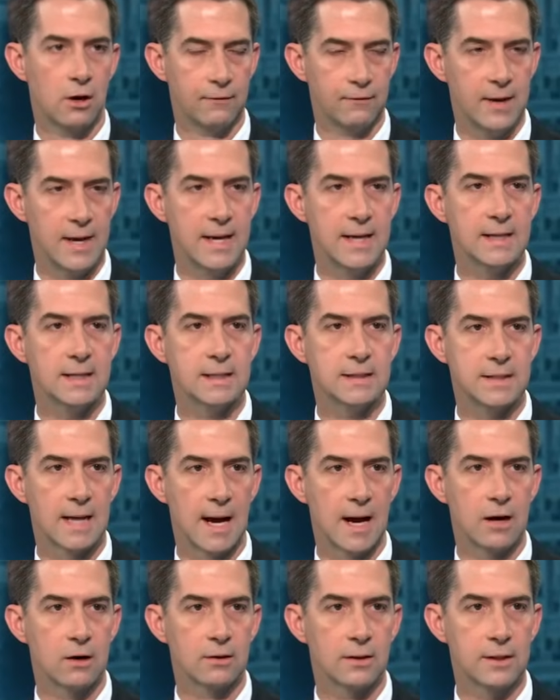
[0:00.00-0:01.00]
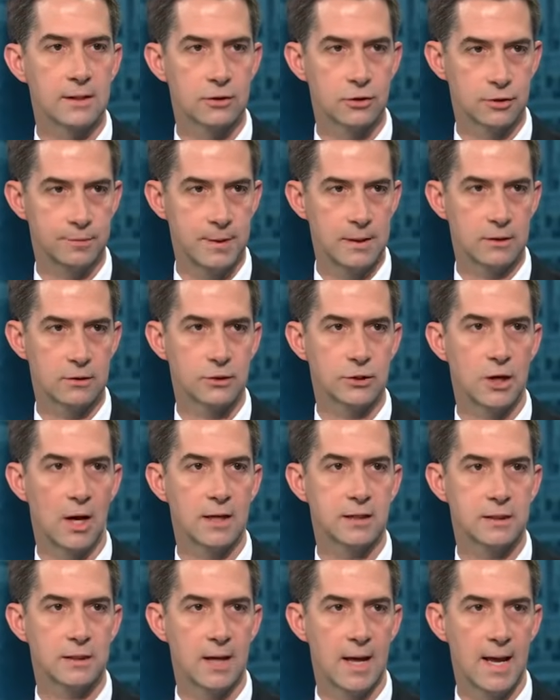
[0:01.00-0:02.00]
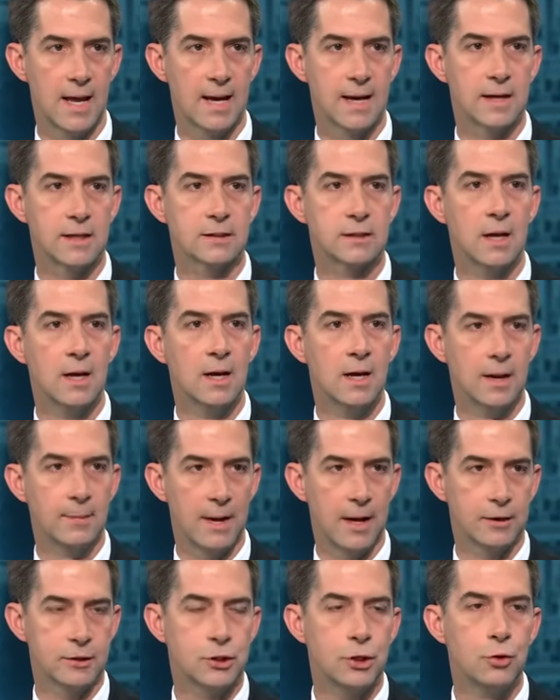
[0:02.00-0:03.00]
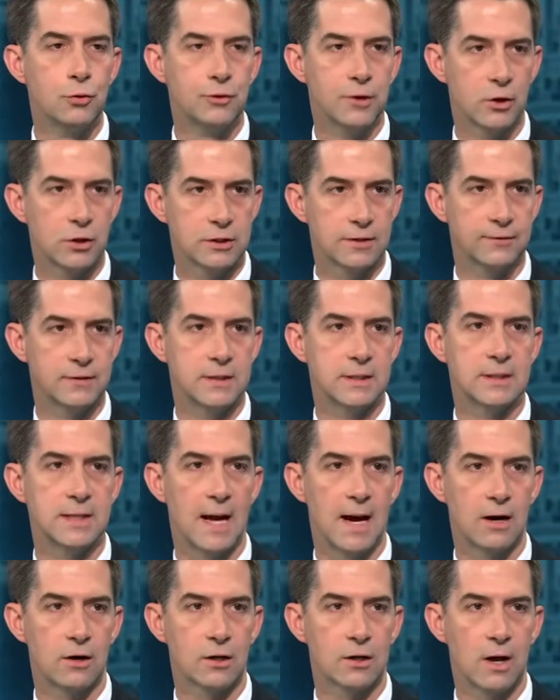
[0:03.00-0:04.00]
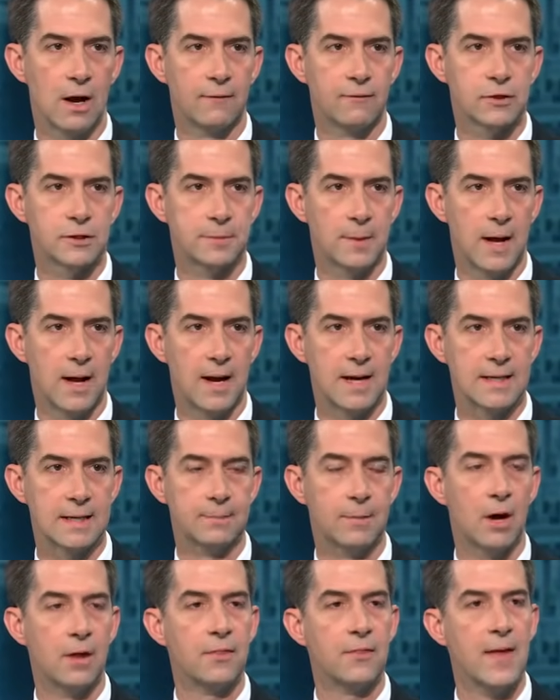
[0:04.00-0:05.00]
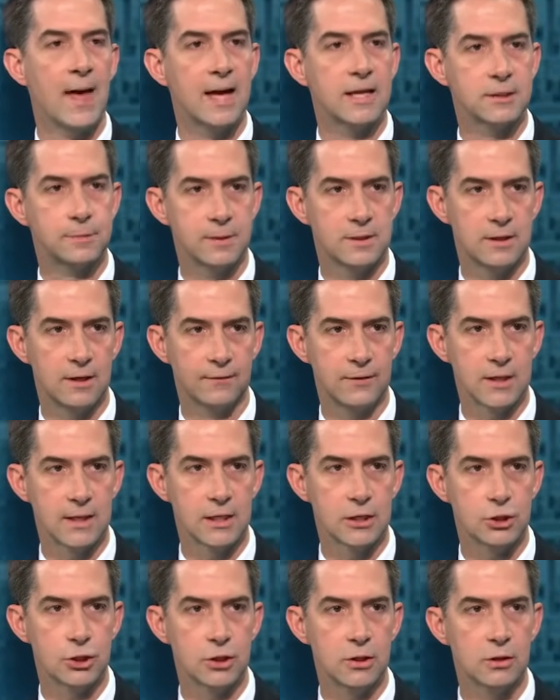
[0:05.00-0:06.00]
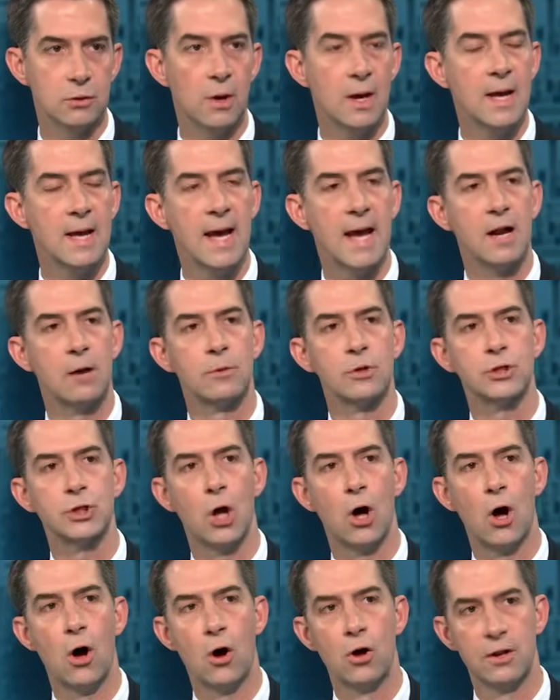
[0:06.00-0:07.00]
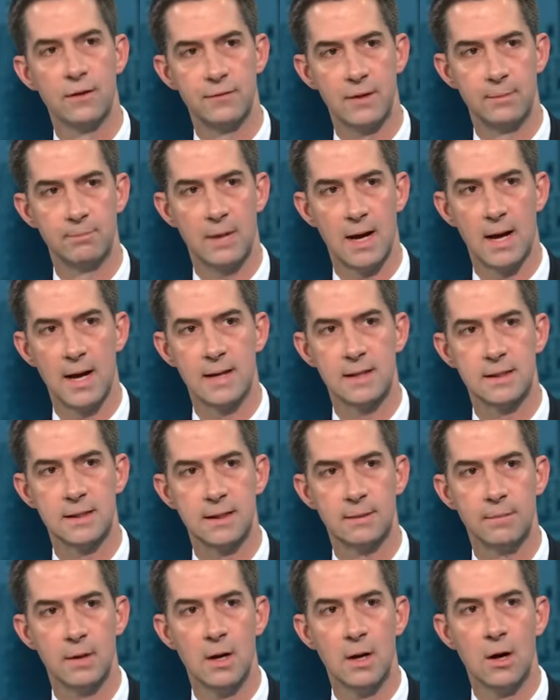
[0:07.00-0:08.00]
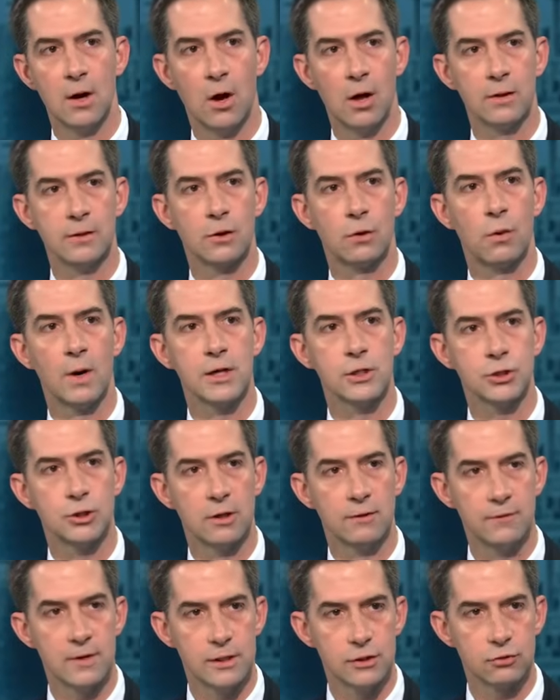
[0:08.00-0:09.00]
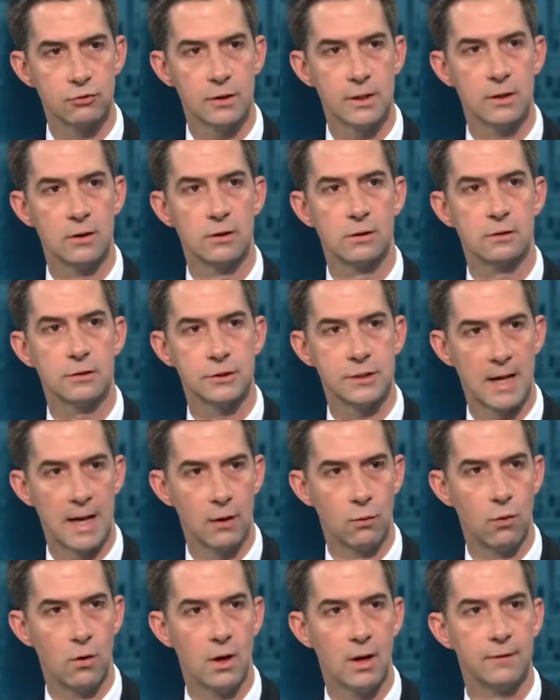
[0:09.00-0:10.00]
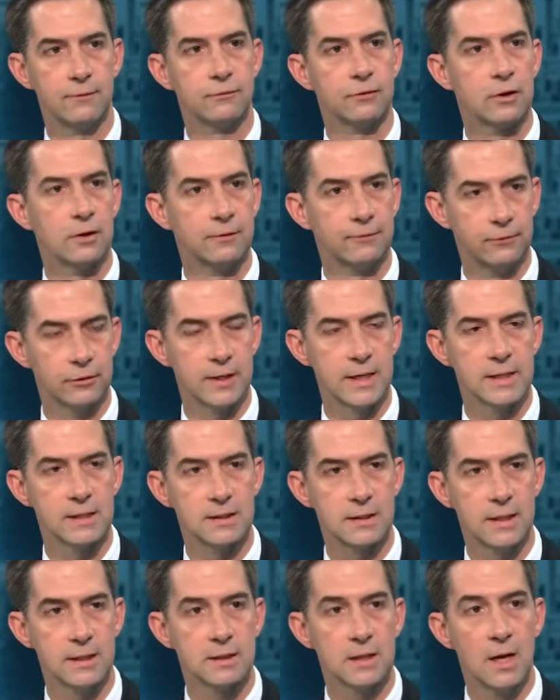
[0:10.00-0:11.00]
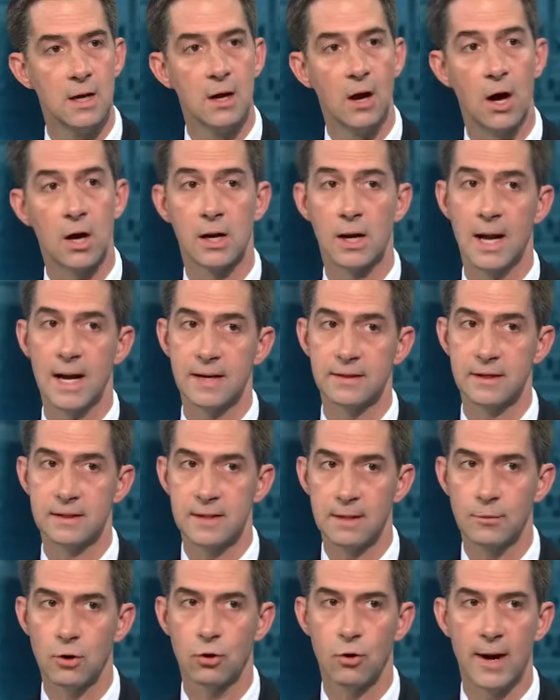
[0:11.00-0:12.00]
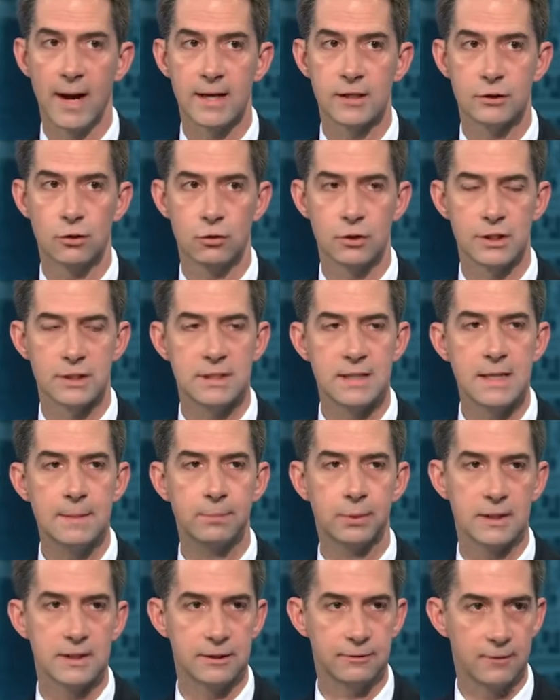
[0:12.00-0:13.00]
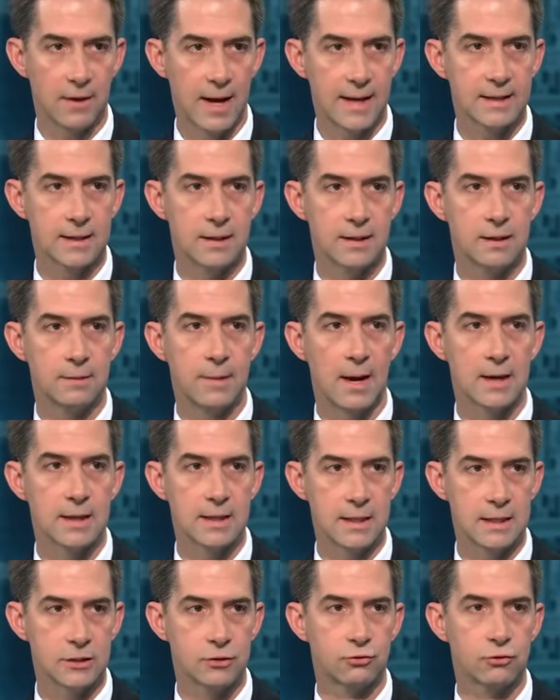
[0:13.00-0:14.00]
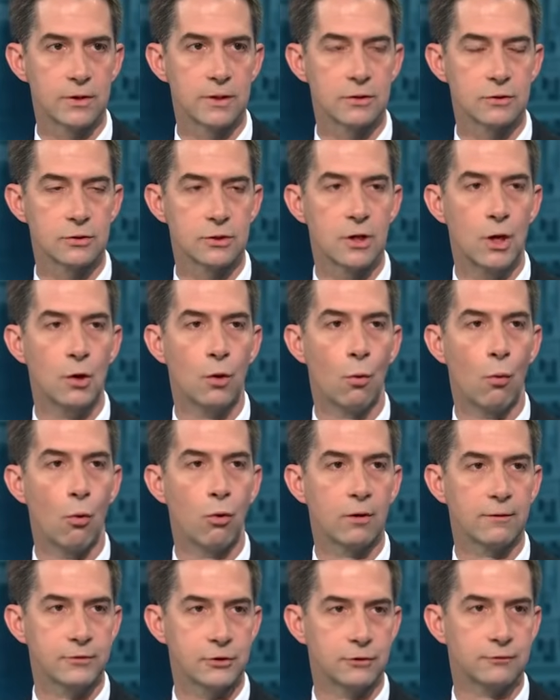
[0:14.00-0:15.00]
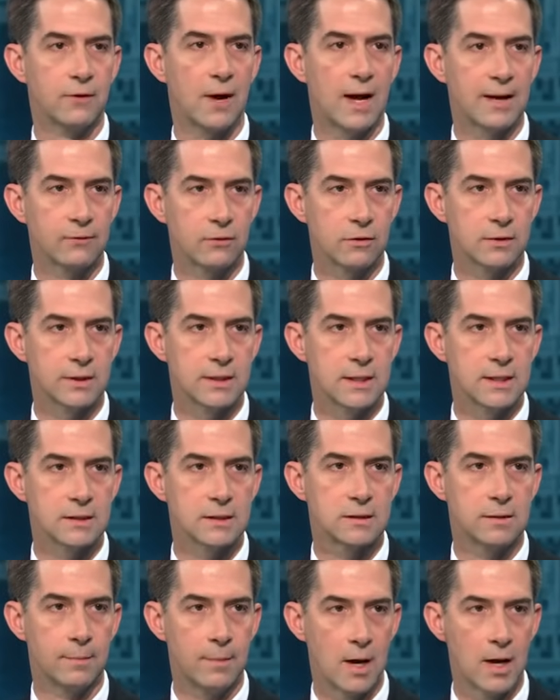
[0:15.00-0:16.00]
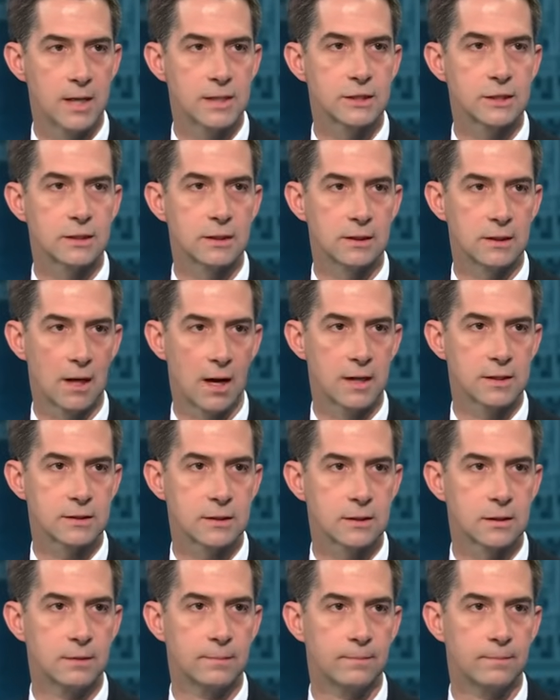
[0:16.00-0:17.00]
off aid entirely. So Speaker Johnson has about two thirds of his entire conference behind him on that specific issue, and almost all of them behind him on the question of Israel or Taiwan, for, for instance. Unlike the Democrats, who are deeply divided about Israel's war of survival against Hamas in Gaza.